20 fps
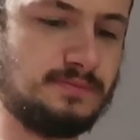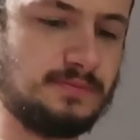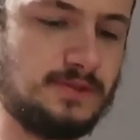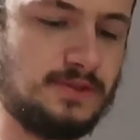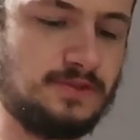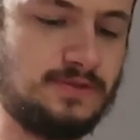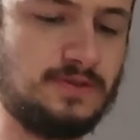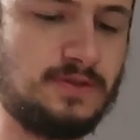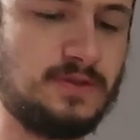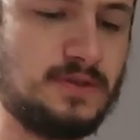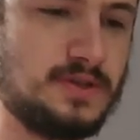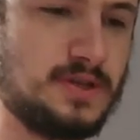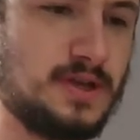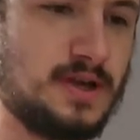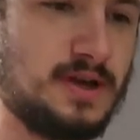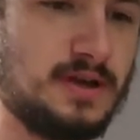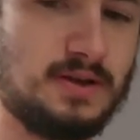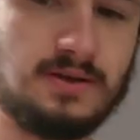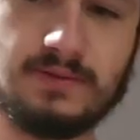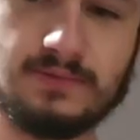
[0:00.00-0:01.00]
It's full as
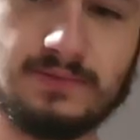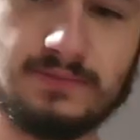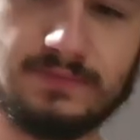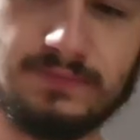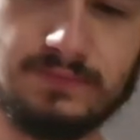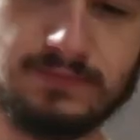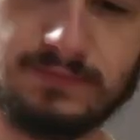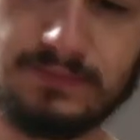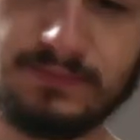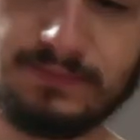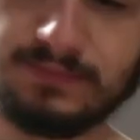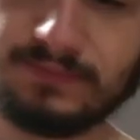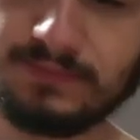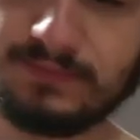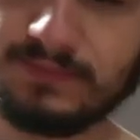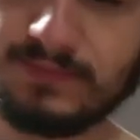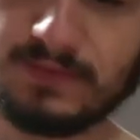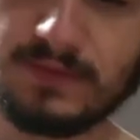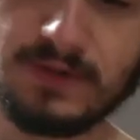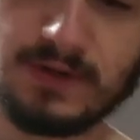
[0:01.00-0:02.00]
hell.
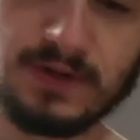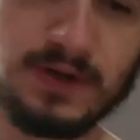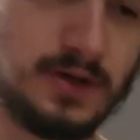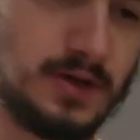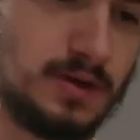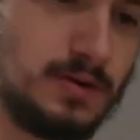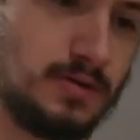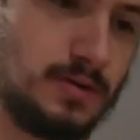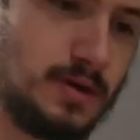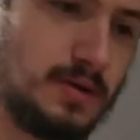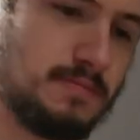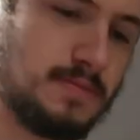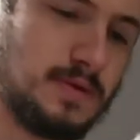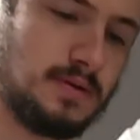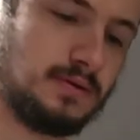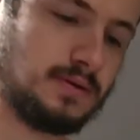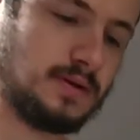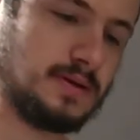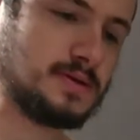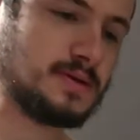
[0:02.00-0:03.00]
Getting all that
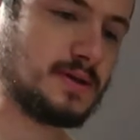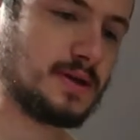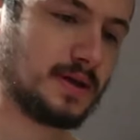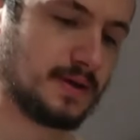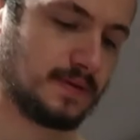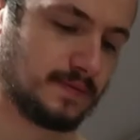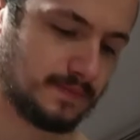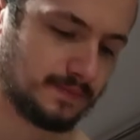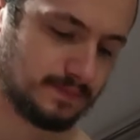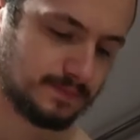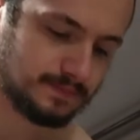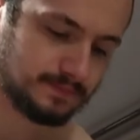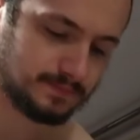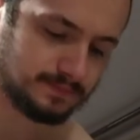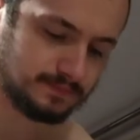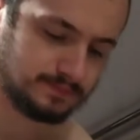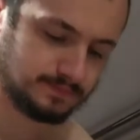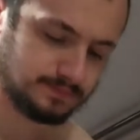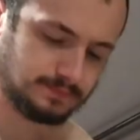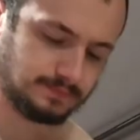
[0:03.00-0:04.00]
milk, isn't it?
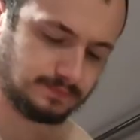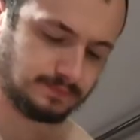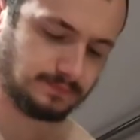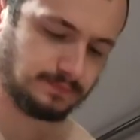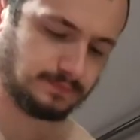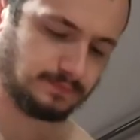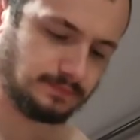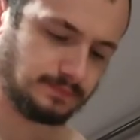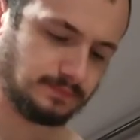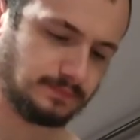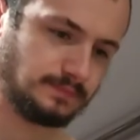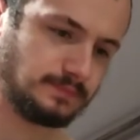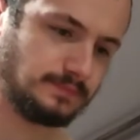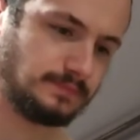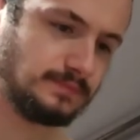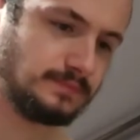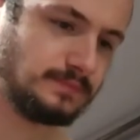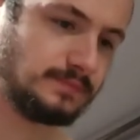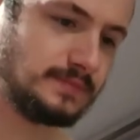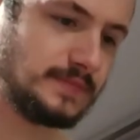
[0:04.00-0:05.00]

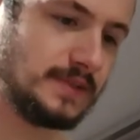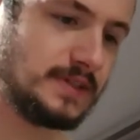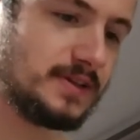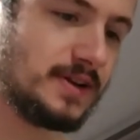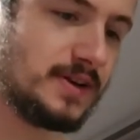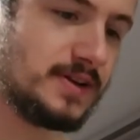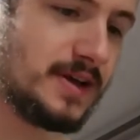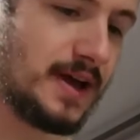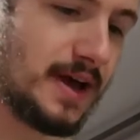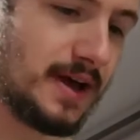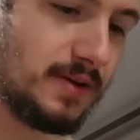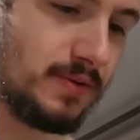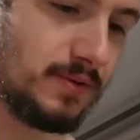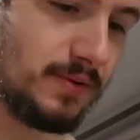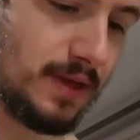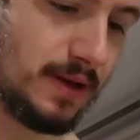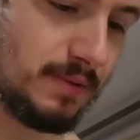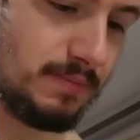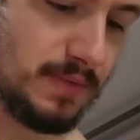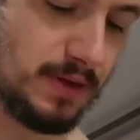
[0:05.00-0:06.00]
No, it's because you had all
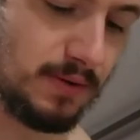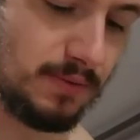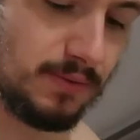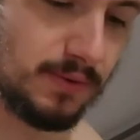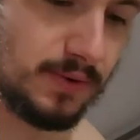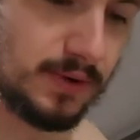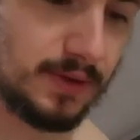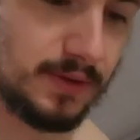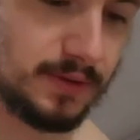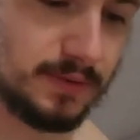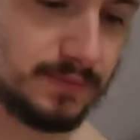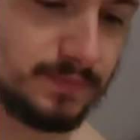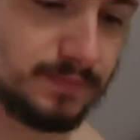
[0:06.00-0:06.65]
that milk.